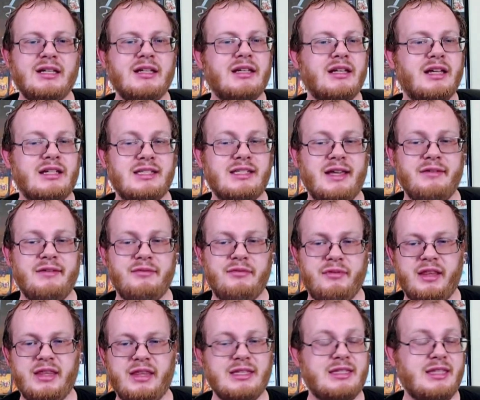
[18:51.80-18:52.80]
Because I've
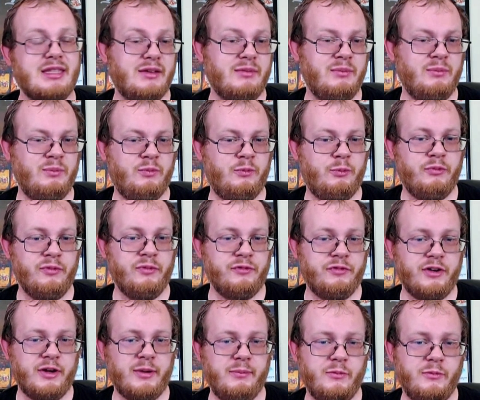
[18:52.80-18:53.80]
read this thing
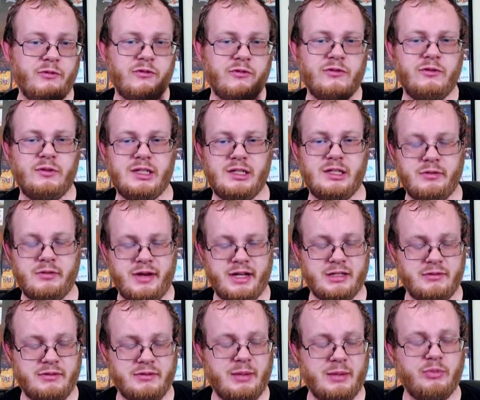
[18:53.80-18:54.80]
from the
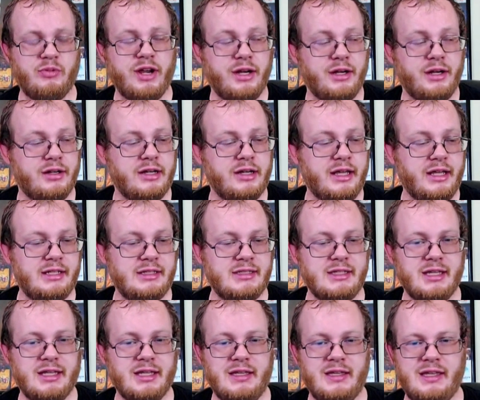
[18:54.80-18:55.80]
director Rob Reiner, and it's
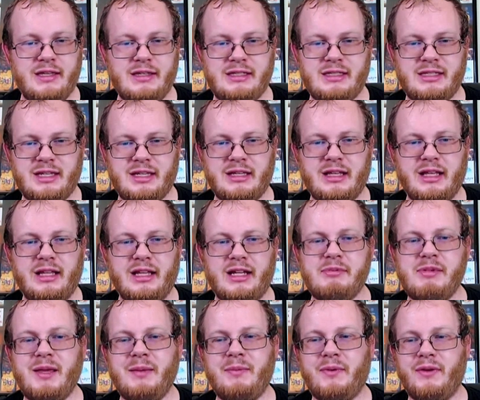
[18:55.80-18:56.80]
like he's like a lot of
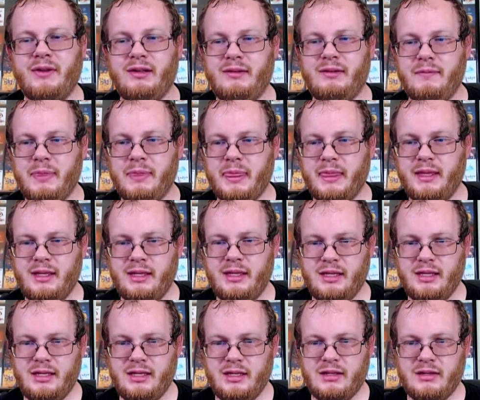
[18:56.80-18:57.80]
people
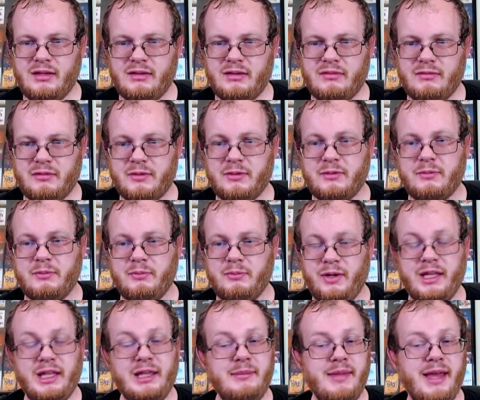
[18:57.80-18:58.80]
were
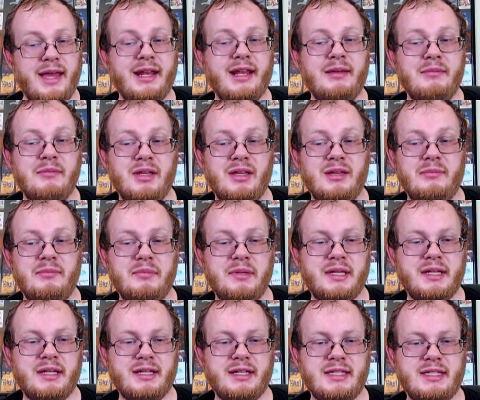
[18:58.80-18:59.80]
really mad at me
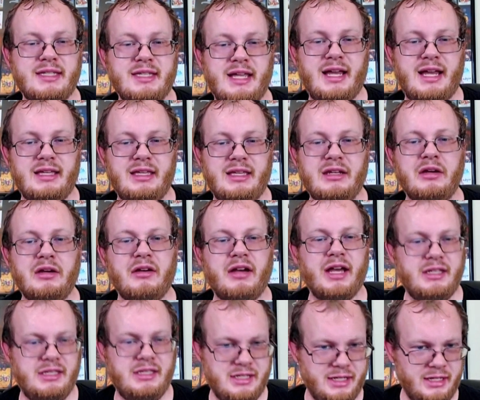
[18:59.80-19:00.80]
because you know
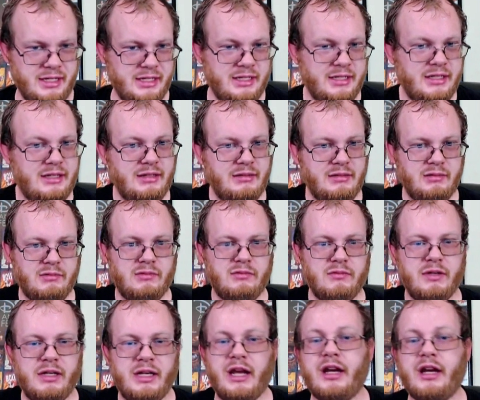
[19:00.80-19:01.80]
I'd done
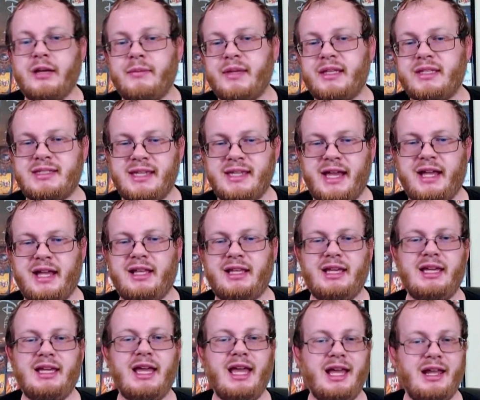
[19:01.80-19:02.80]
when Harry Met
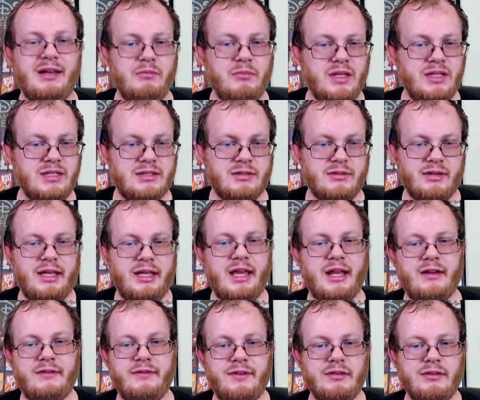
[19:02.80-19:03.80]
Sally and Misery
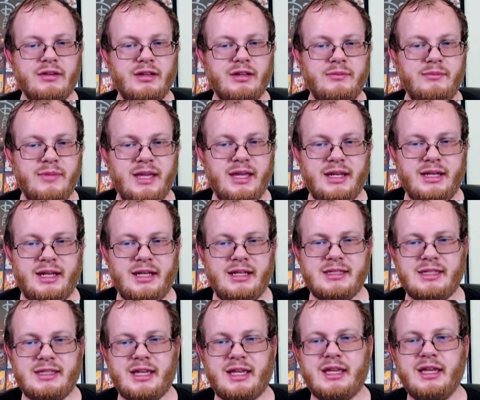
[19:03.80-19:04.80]
and A Few Good Men. And
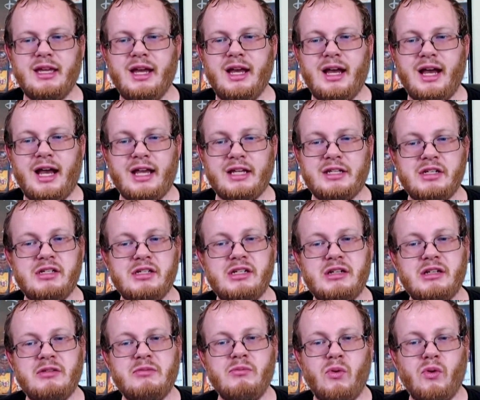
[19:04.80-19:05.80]
it's like, I should
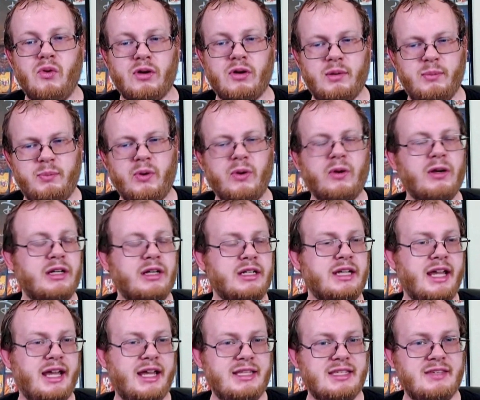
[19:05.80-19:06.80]
do more important
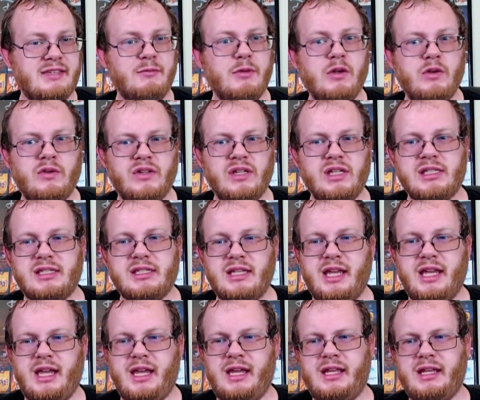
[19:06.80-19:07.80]
kinds of movies.
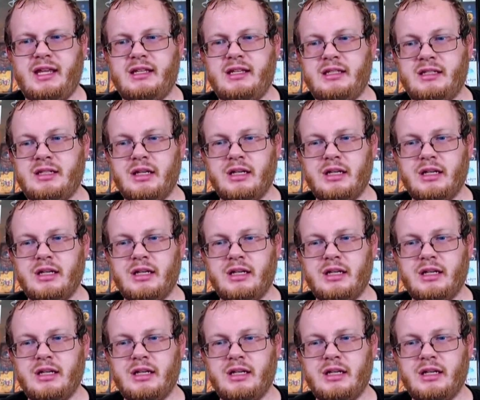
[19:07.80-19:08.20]
And